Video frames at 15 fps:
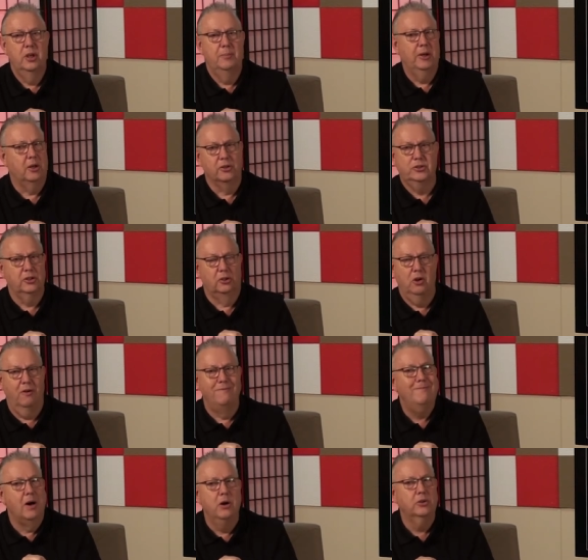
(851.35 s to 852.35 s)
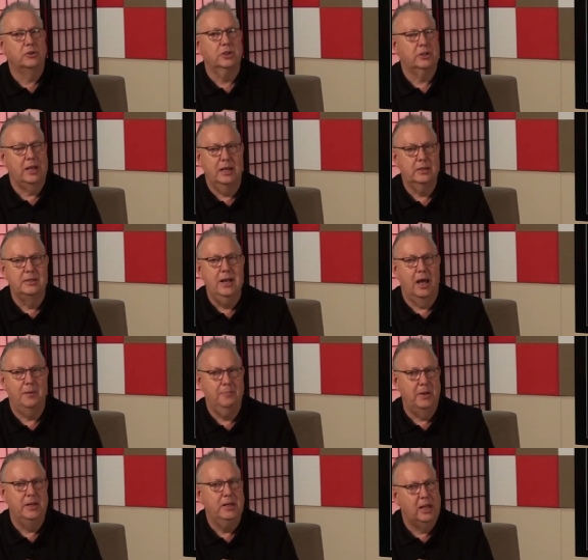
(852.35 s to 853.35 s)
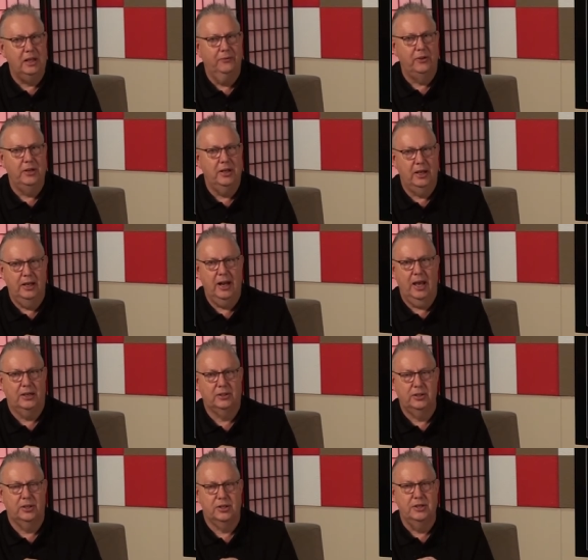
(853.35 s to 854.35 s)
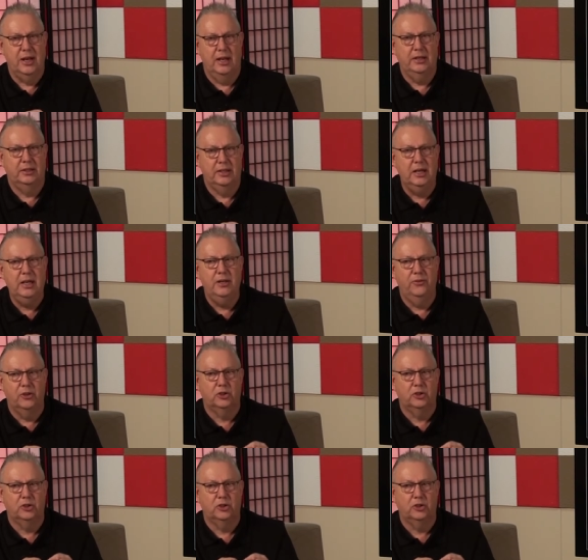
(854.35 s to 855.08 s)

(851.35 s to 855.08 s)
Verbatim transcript: because the law of Moses has not been given in Exodus 19.